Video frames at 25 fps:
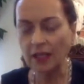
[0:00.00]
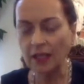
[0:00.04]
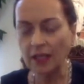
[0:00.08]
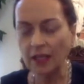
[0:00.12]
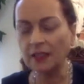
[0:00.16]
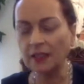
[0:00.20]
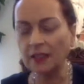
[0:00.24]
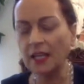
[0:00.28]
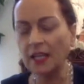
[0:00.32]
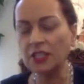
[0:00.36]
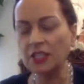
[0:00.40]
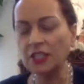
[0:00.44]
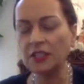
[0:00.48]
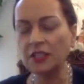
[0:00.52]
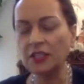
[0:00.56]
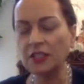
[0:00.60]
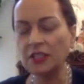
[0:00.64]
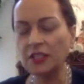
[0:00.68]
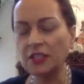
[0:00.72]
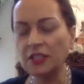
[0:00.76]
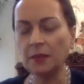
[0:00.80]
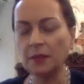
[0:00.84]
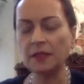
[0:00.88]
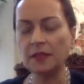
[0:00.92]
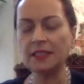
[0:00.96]

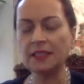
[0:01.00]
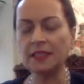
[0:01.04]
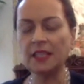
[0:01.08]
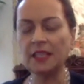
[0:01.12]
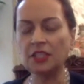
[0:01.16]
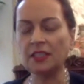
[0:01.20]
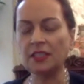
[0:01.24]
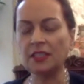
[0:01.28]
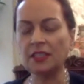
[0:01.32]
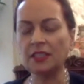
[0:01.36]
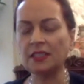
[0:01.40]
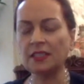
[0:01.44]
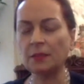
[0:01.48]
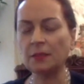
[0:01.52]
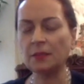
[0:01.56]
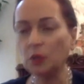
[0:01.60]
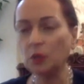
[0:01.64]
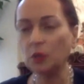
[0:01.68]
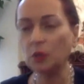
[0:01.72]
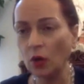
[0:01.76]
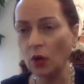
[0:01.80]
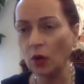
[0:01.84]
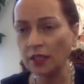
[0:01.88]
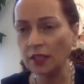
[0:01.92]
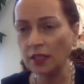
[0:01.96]
93% is
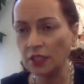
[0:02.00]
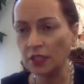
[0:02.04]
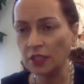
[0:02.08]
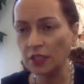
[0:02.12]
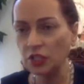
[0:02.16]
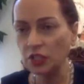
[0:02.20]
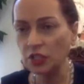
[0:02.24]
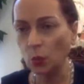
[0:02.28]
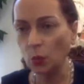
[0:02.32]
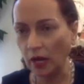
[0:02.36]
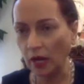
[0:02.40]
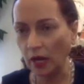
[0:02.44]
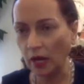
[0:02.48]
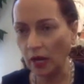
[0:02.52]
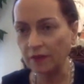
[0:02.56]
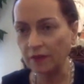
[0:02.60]
pure energy,